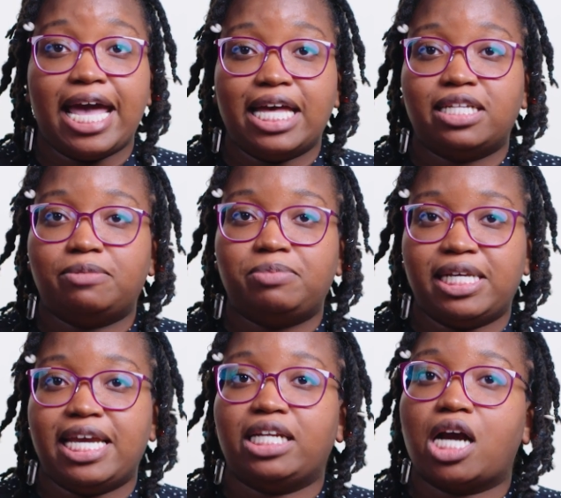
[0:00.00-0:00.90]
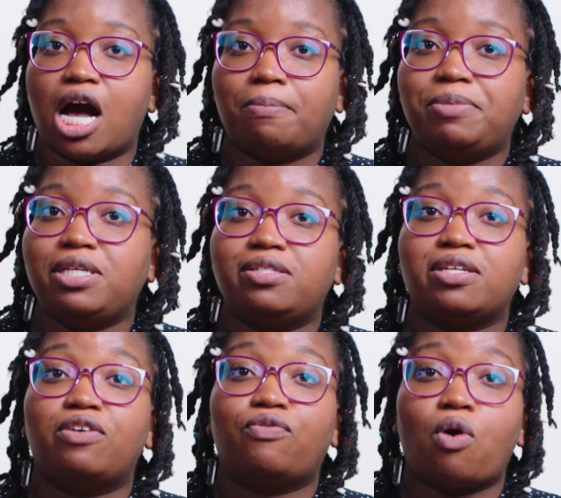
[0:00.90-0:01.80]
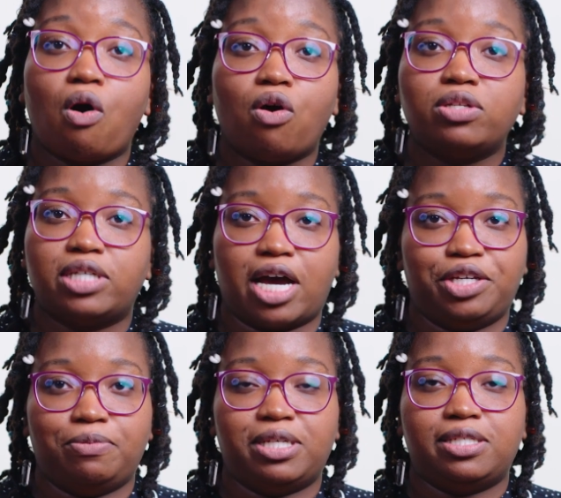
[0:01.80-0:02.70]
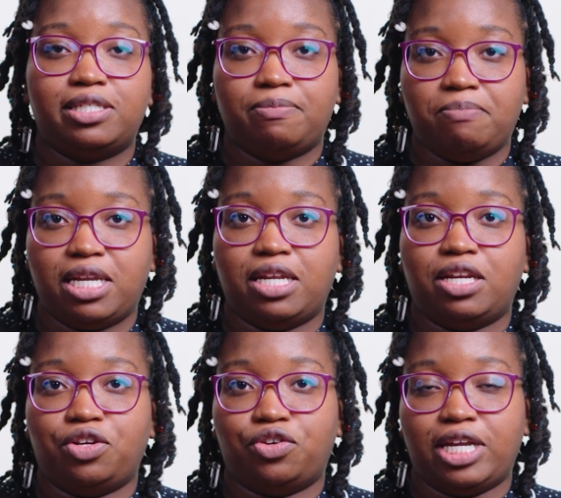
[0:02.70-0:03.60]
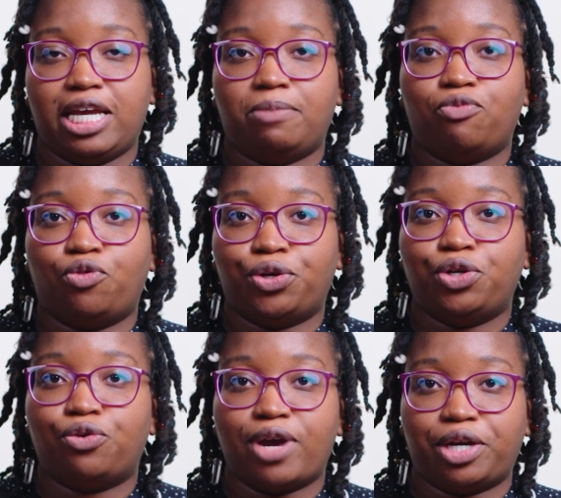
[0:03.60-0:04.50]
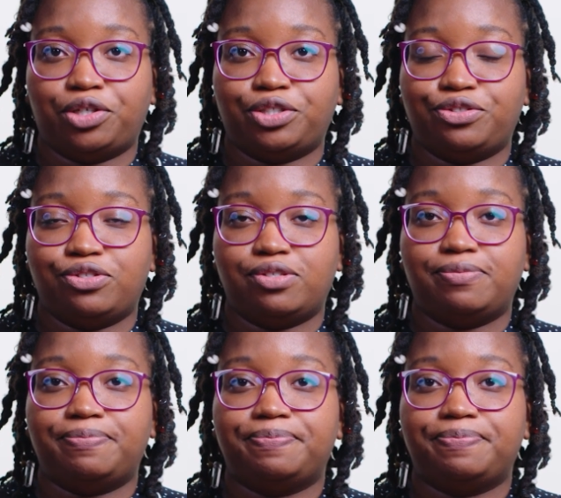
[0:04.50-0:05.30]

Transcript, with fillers: and obtain copies of all documents submitted in your name for your records.